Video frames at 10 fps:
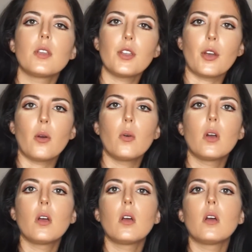you know,
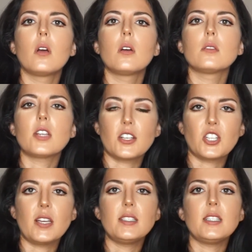
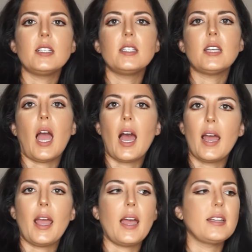Touch ID,
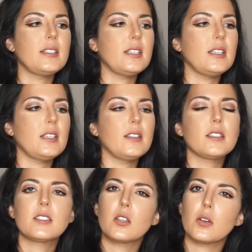iID, the
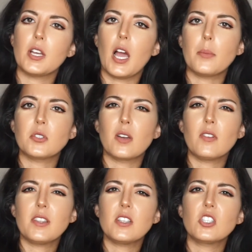Siri option.
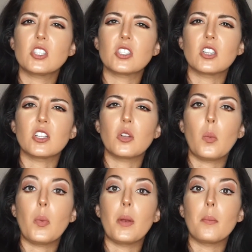Everything's just a
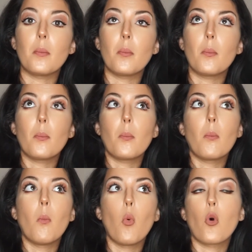little bit
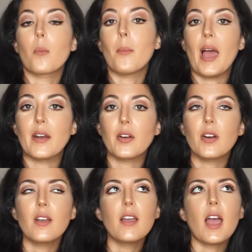more
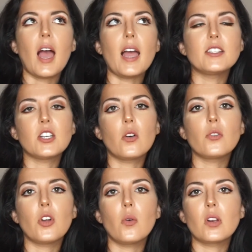better. I
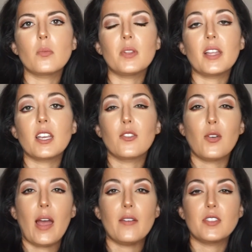don't know what it would be like if
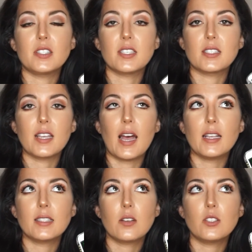you had the
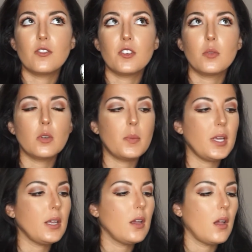6S, how different it would
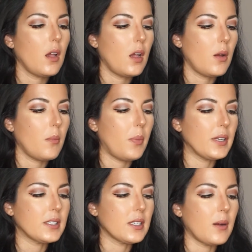be.
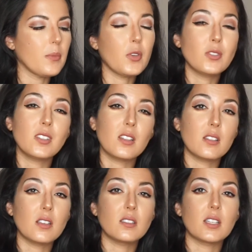But those are the things